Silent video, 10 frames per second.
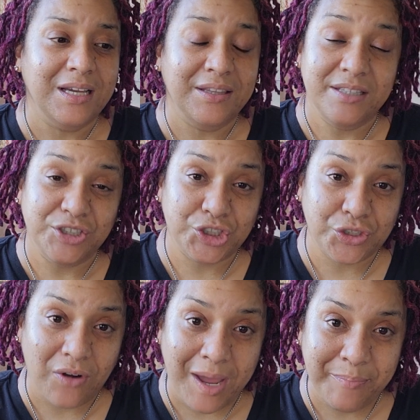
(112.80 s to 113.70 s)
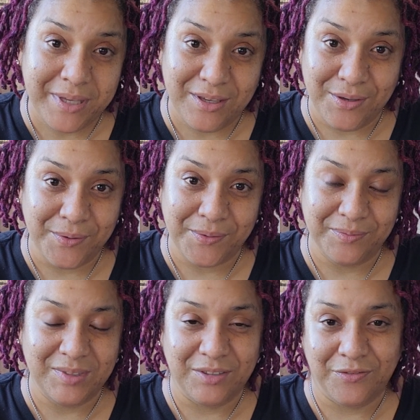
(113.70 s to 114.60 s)
And they're trapping you.
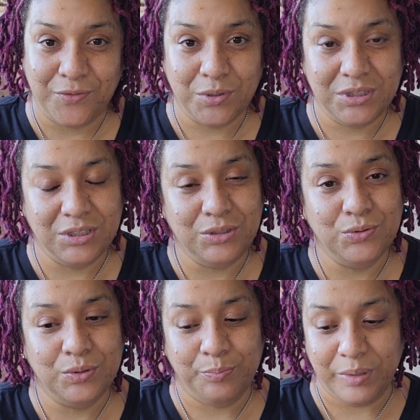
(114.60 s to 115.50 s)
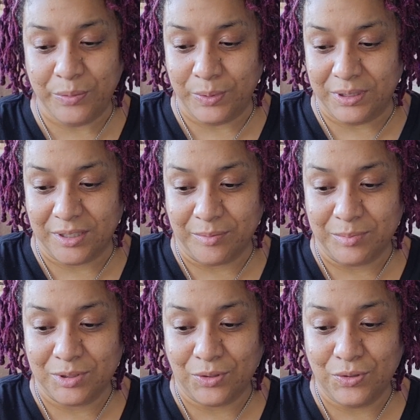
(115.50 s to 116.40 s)
They're forcing you to be with them.
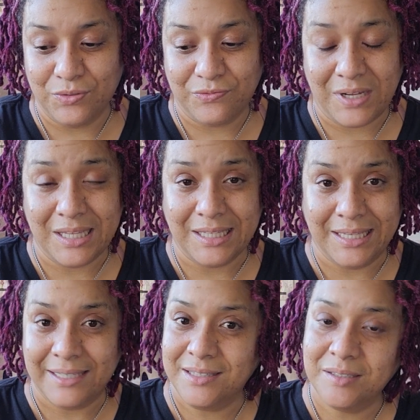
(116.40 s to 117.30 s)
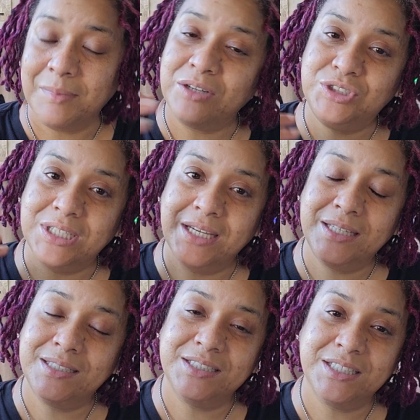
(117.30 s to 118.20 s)
So you finally get them out your
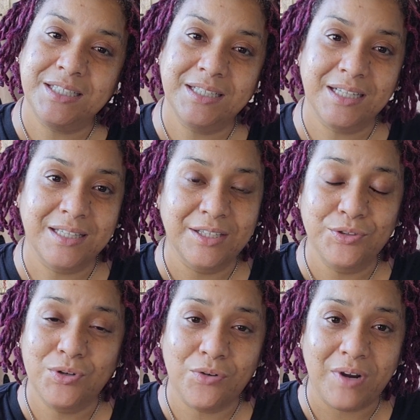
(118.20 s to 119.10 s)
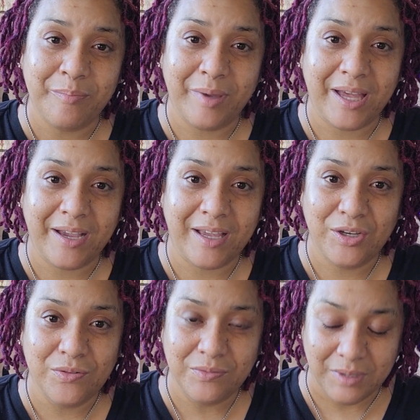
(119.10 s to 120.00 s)
energy and then you go right back and
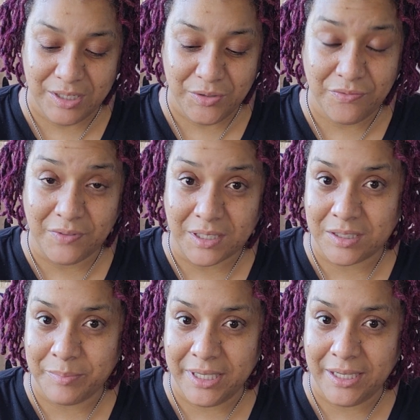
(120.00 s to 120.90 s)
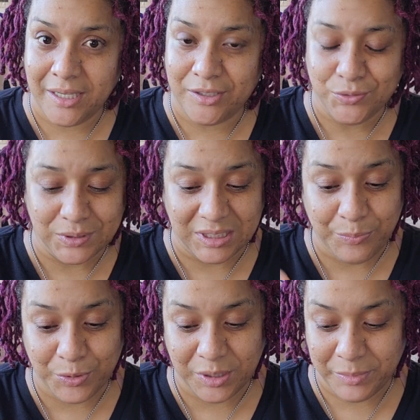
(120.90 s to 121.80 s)
you and you fuck them again. You
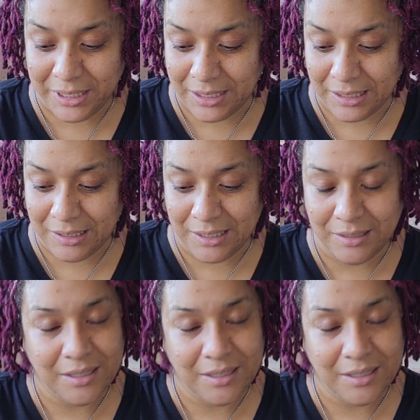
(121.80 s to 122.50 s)
sleep with them again and,